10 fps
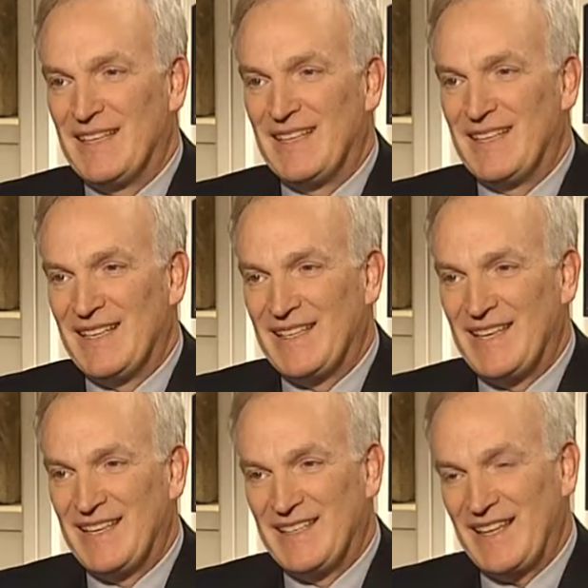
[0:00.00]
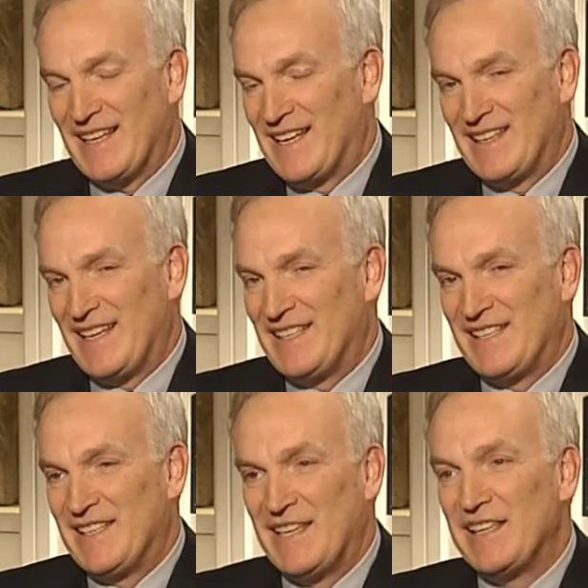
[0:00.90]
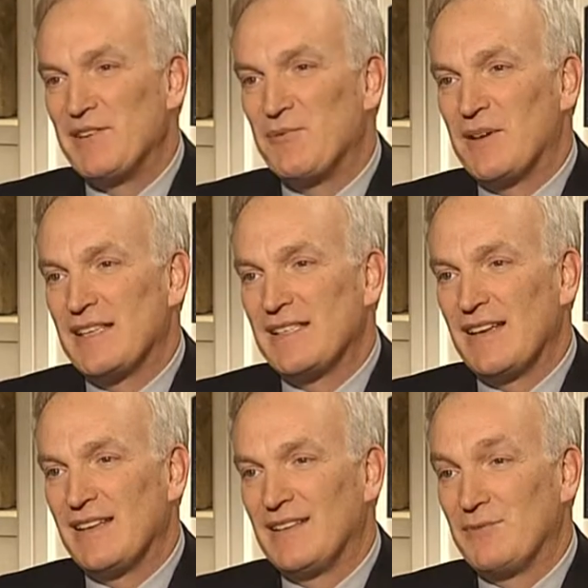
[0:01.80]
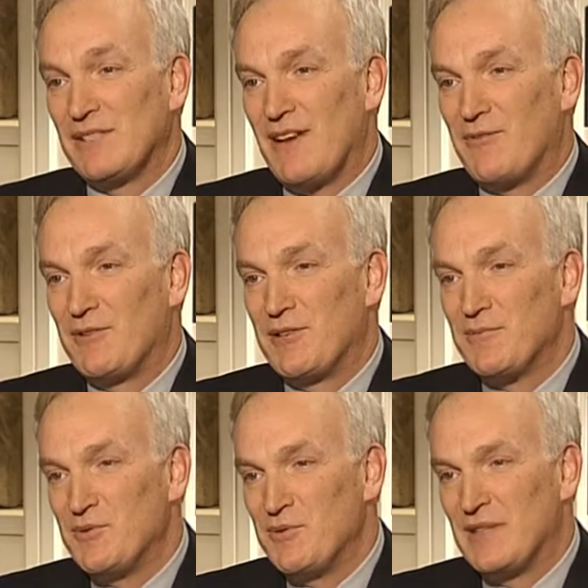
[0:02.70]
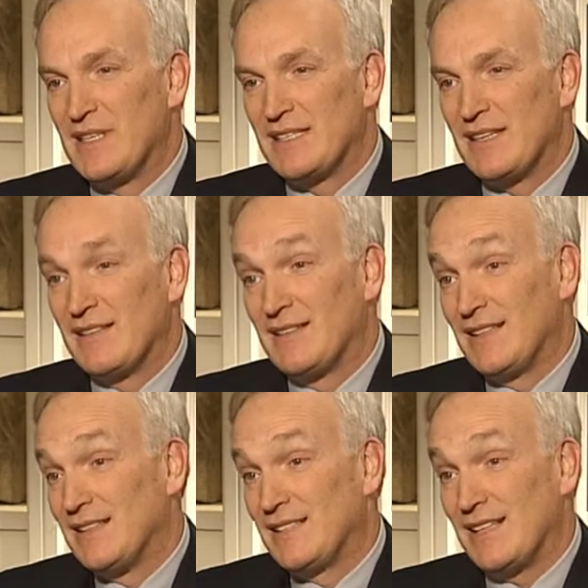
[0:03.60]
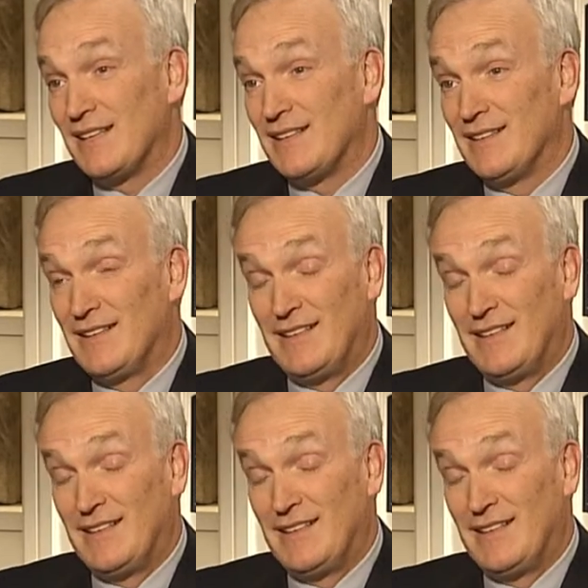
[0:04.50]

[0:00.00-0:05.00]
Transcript: the delicatessen that didn't want to sell and was offered the moon to sell, didn't sell.